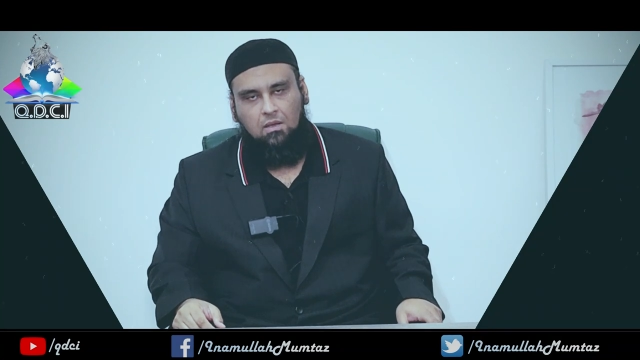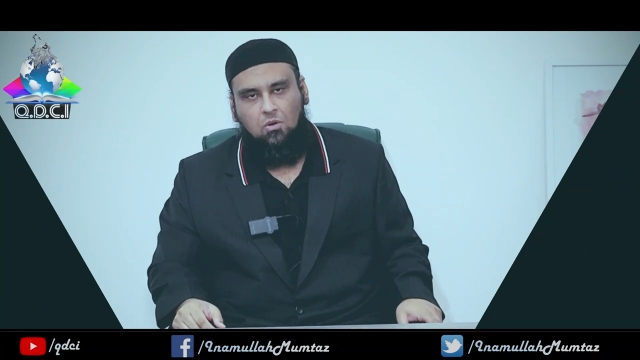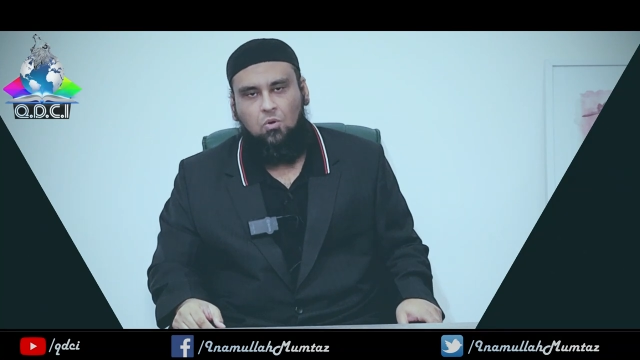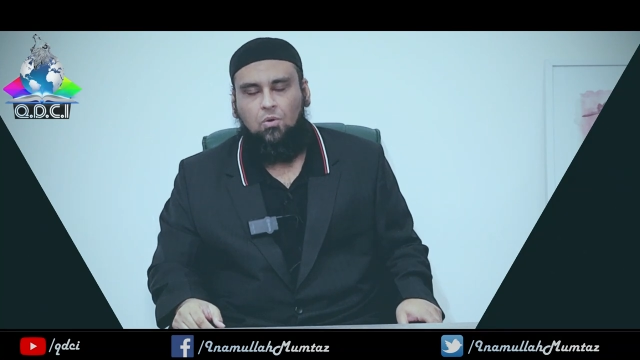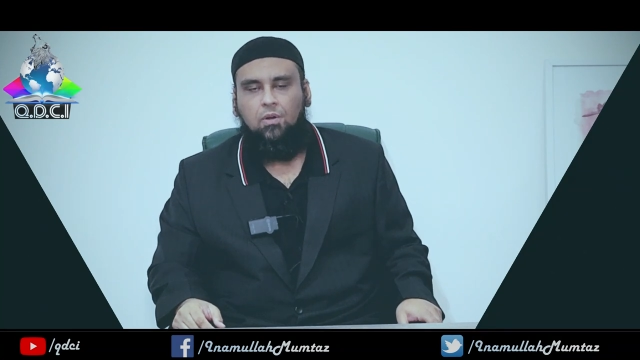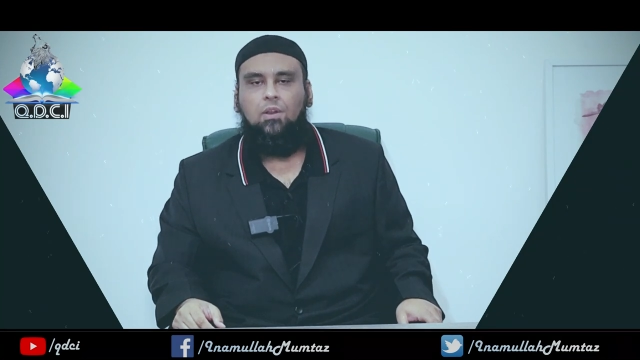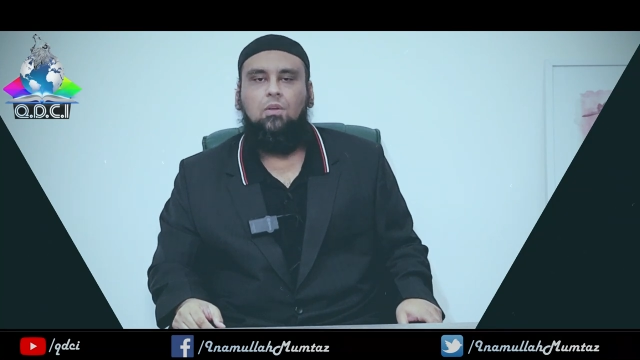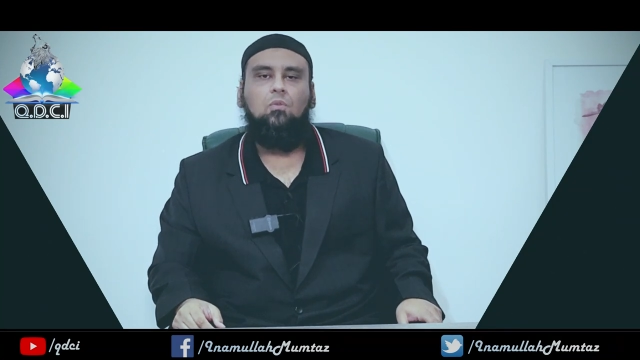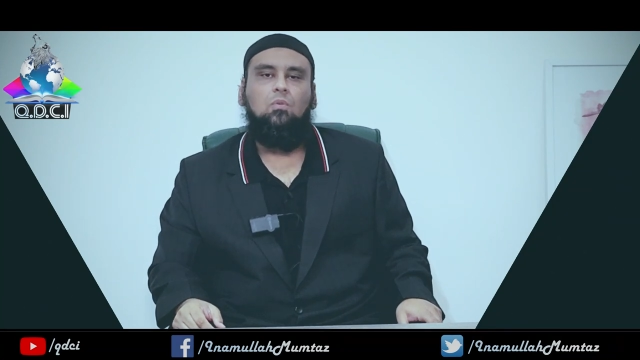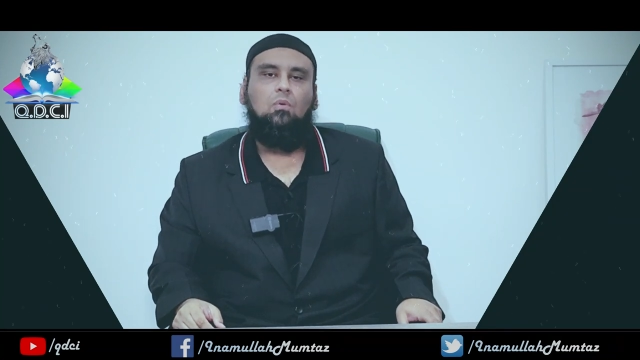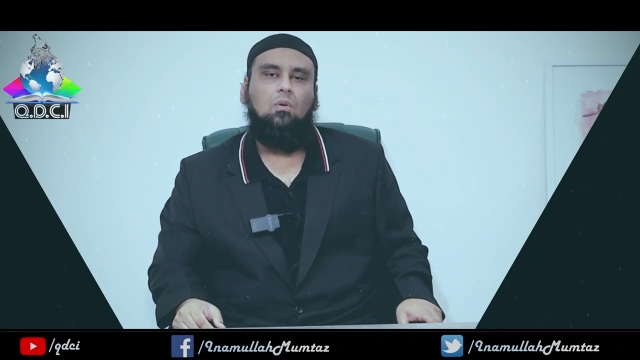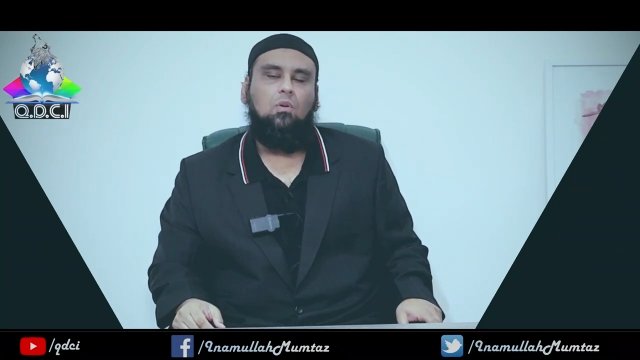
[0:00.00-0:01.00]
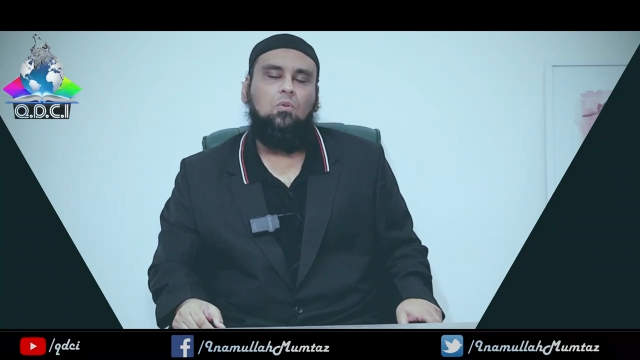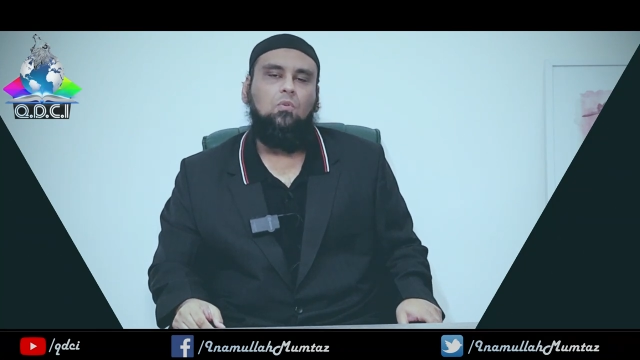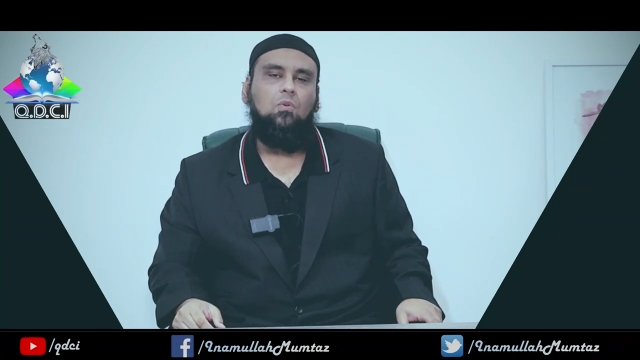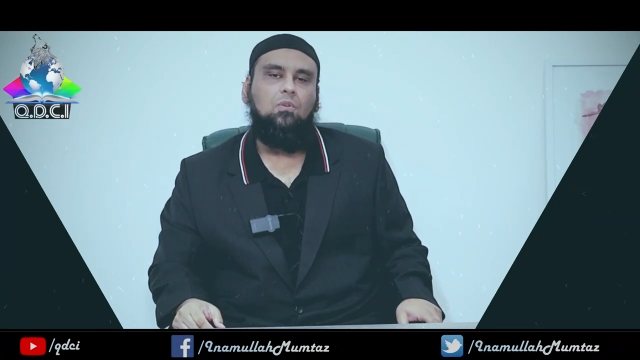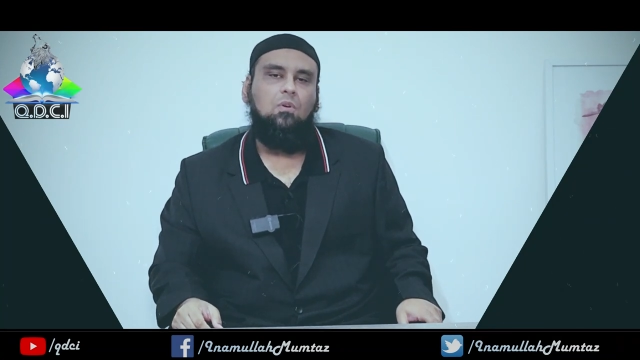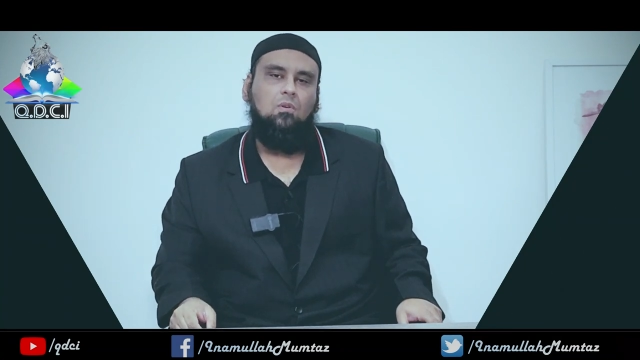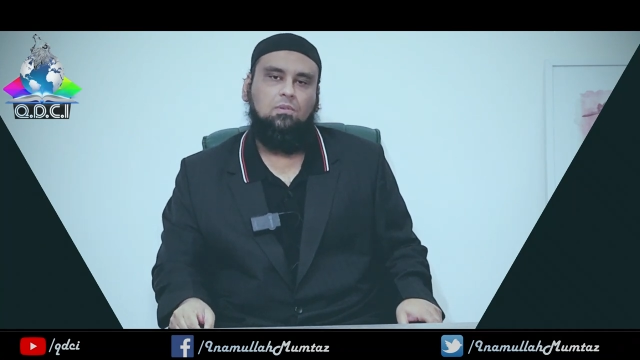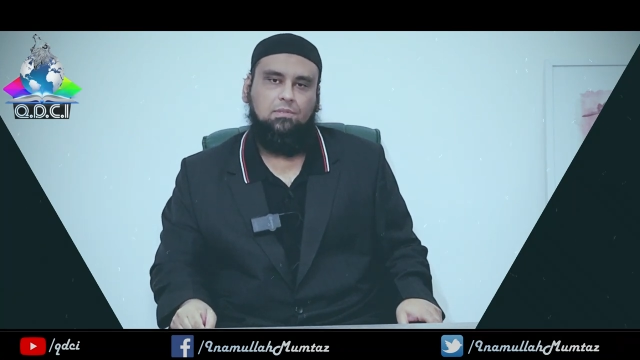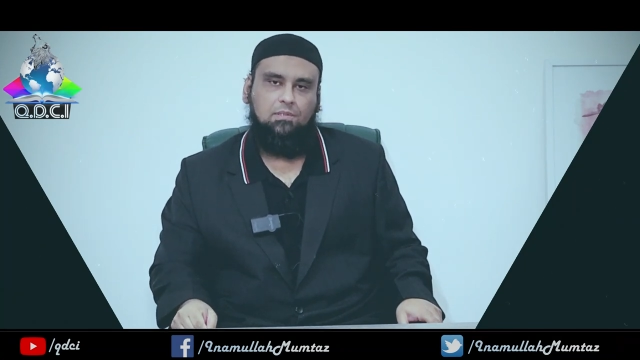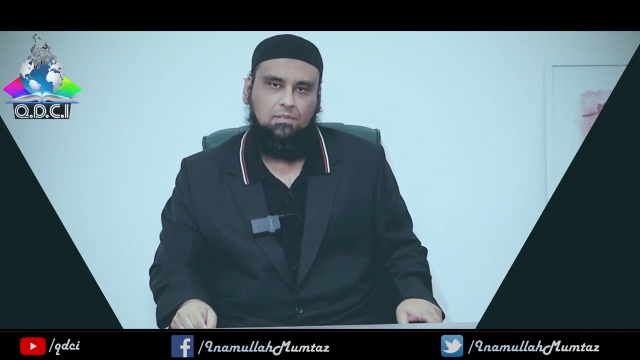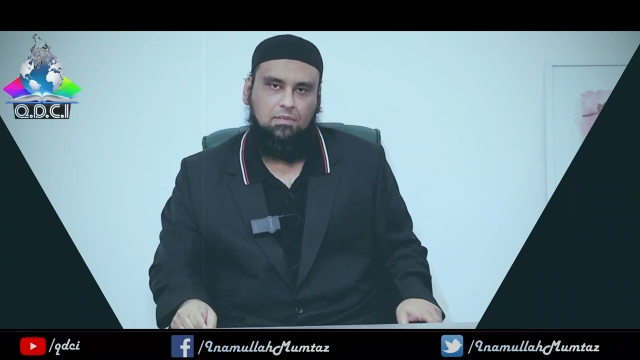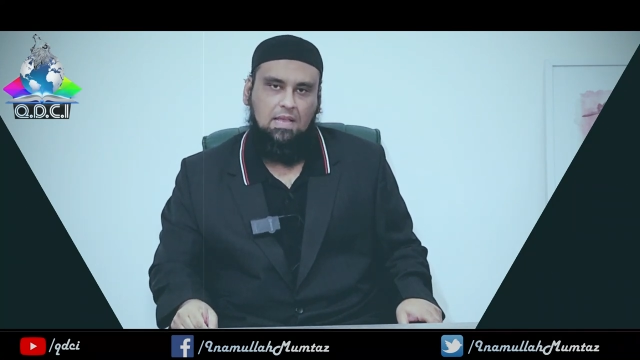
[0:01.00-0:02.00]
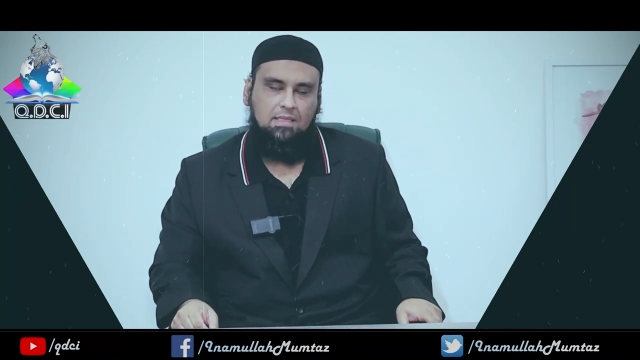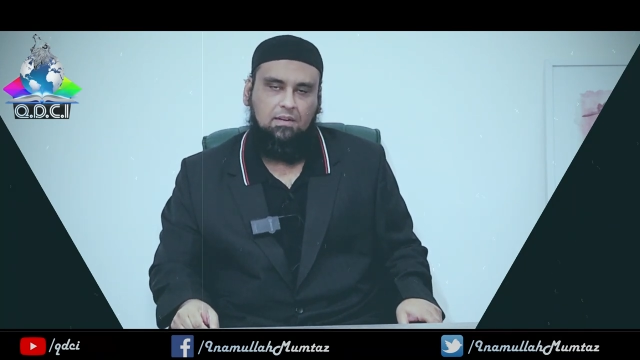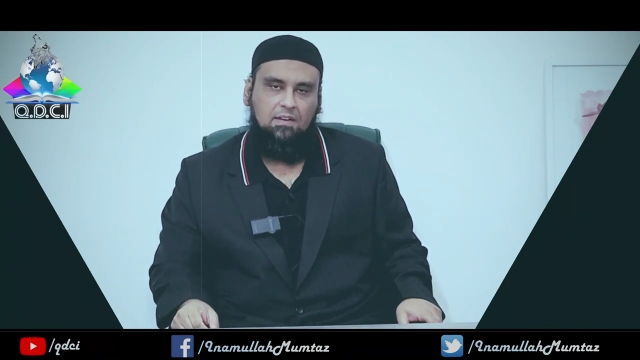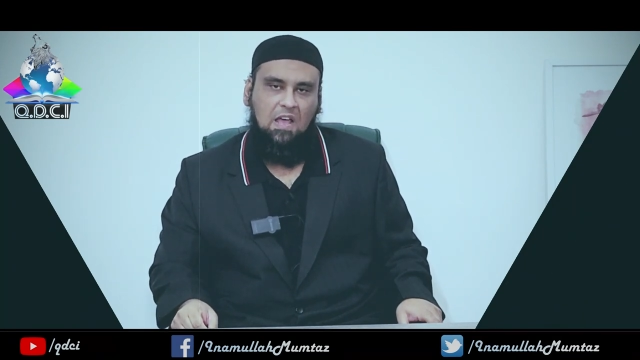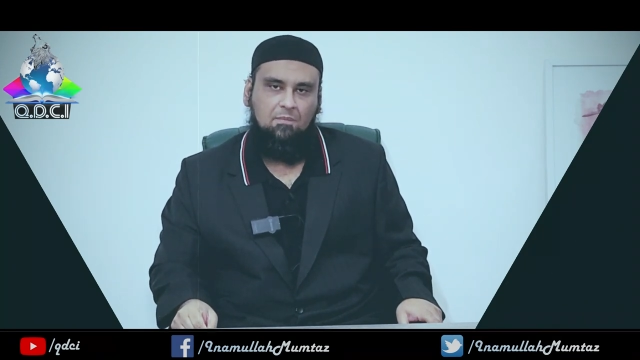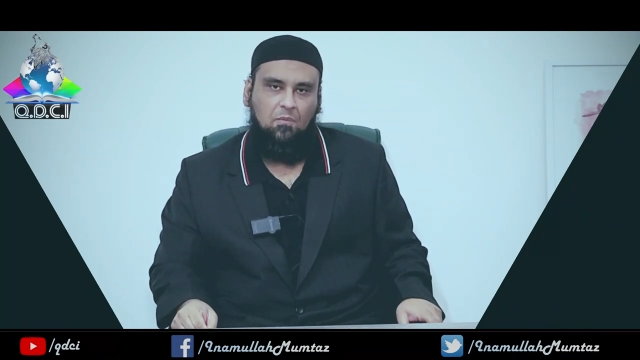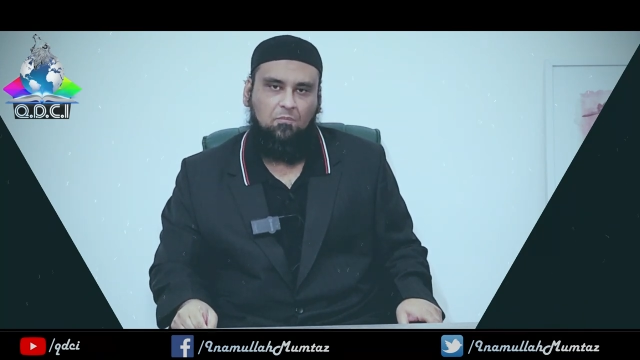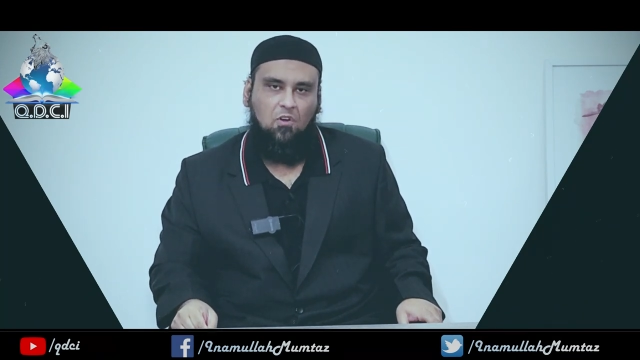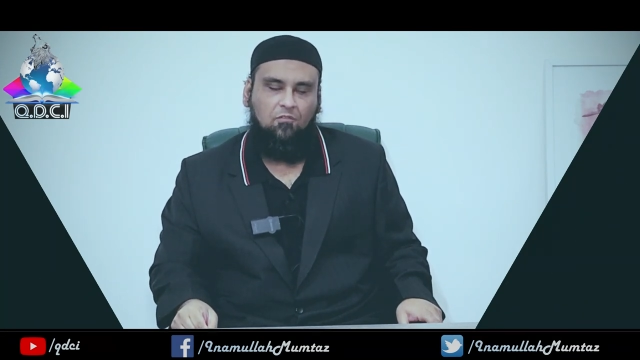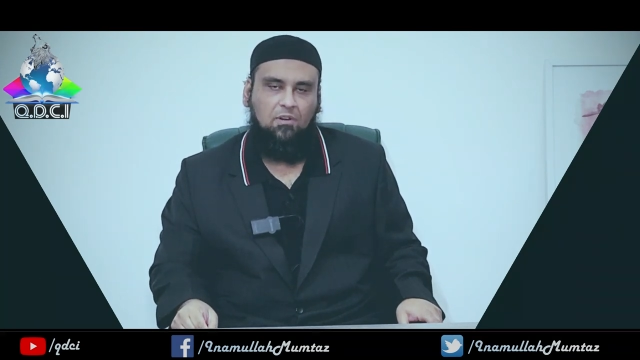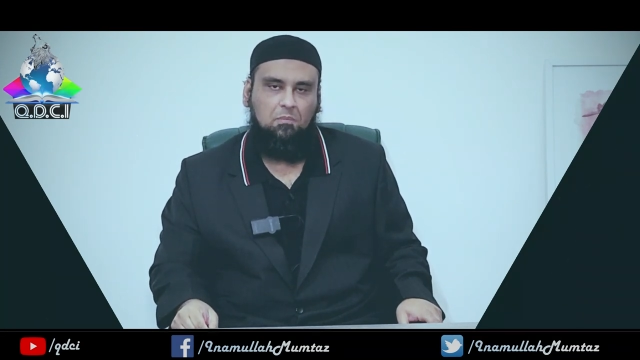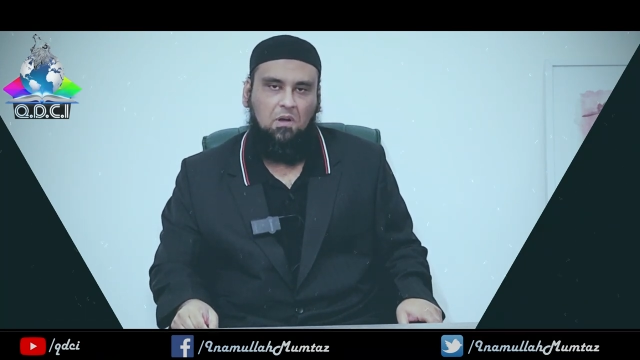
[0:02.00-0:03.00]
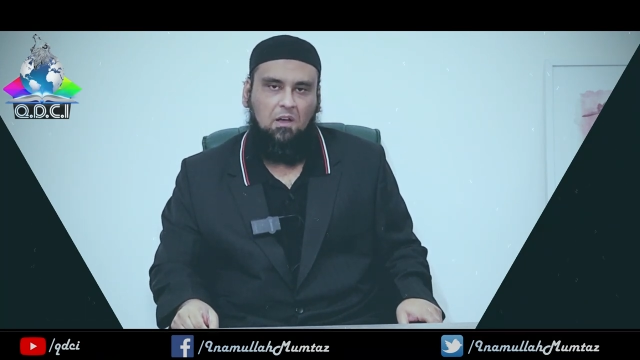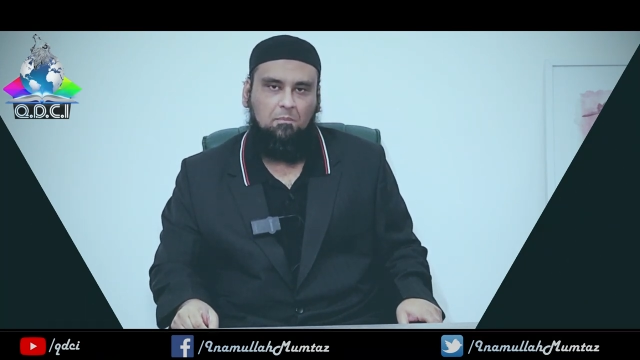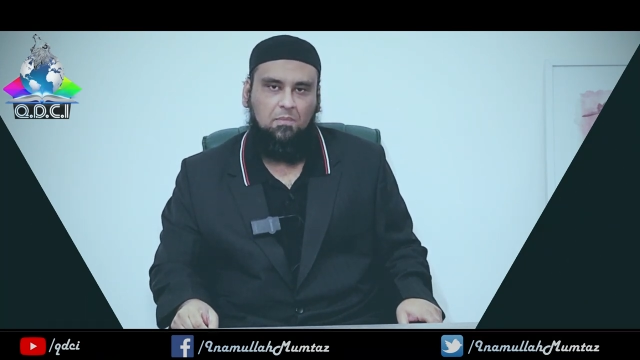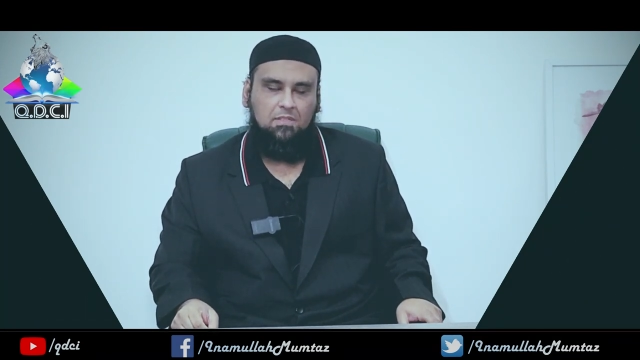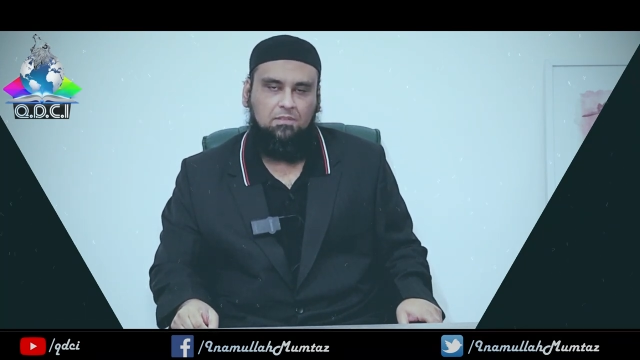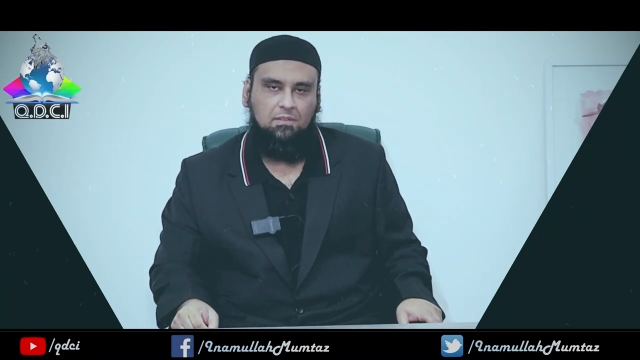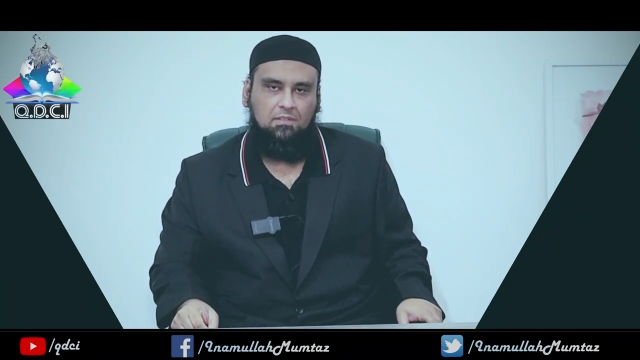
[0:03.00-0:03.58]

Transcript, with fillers: Who knew or who knows at the time of Prophet Muhammad